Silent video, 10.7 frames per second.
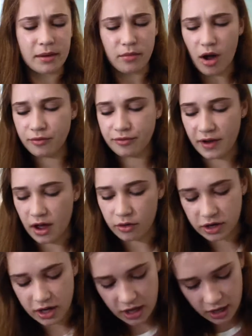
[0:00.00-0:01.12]
my mom
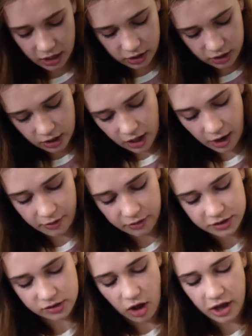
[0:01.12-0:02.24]
found, and I
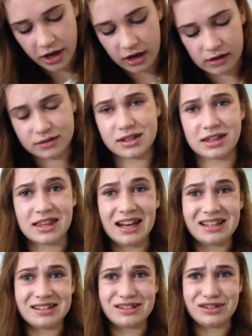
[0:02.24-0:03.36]
saw it and I was like, that
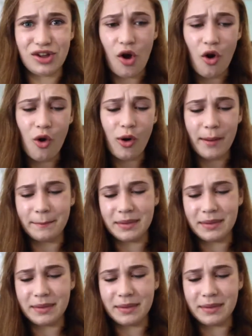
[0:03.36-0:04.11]
is so